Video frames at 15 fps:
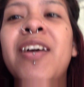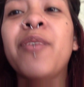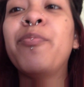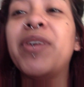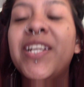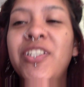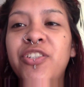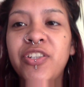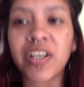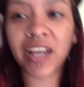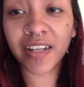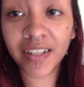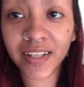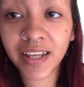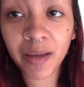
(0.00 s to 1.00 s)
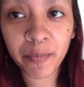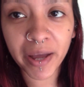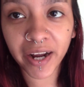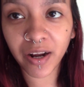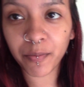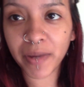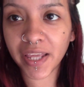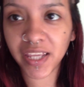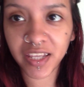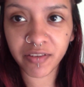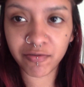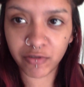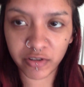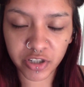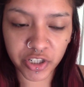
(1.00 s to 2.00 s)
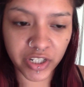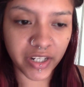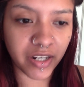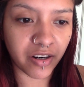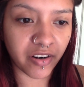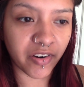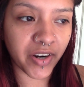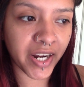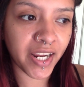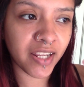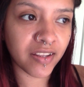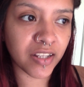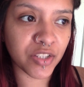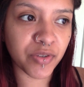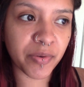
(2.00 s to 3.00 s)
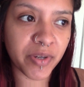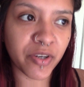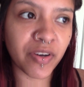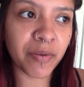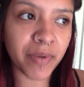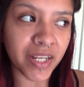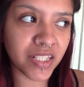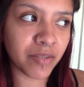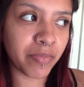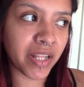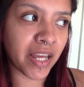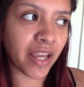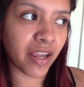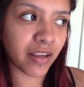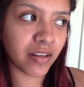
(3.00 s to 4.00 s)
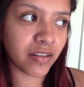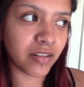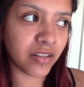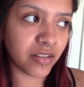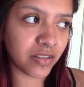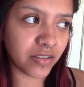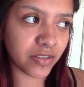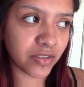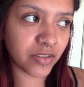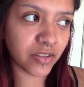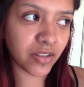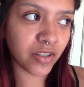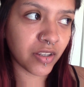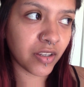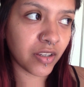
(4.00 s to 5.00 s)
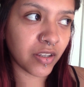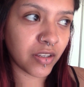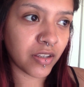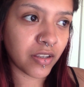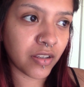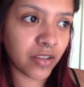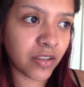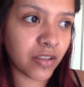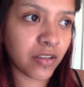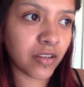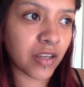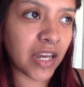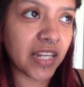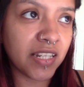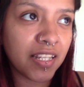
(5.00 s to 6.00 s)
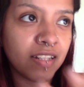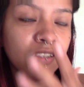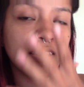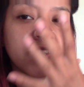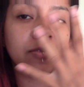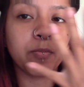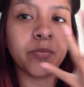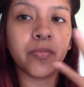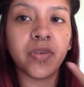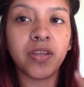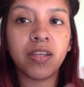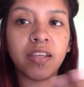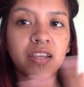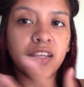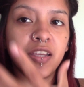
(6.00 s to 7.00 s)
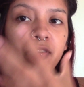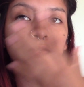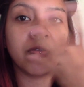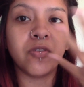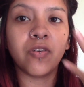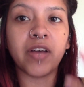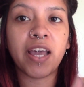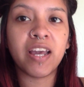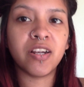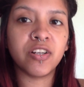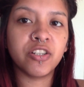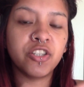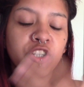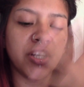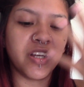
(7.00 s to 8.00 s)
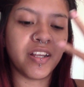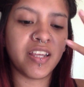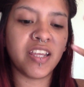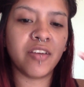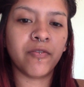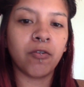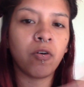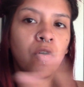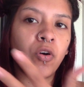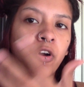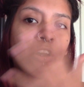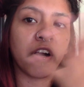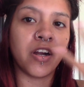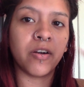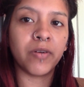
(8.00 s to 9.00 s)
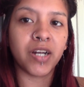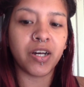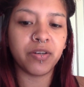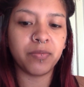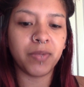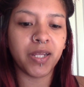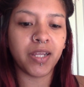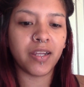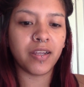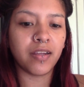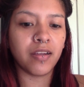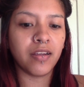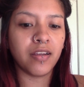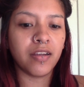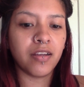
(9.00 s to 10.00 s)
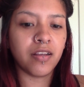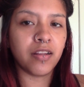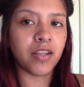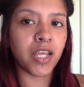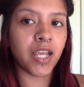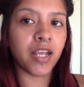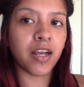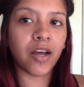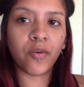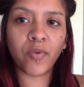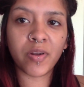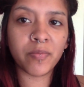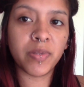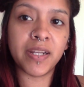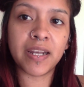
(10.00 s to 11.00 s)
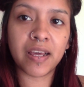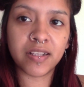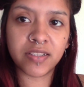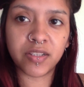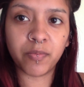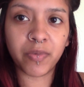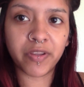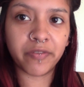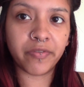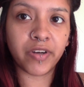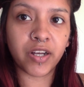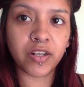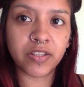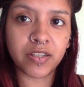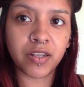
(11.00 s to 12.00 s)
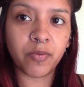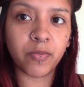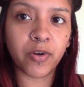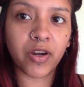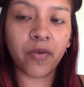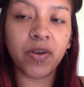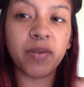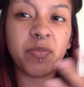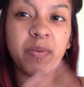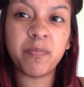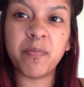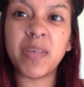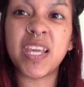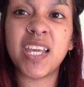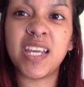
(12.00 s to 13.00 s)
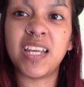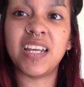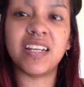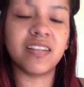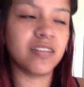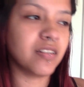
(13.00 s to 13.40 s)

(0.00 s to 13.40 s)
Bitch, I need to get back on my evil shit, alright? That's why we're going back to black, because I need some evil energy, an evil aura around me. Like, I don't want to be nice to motherfuckers anymore. I want to be mean.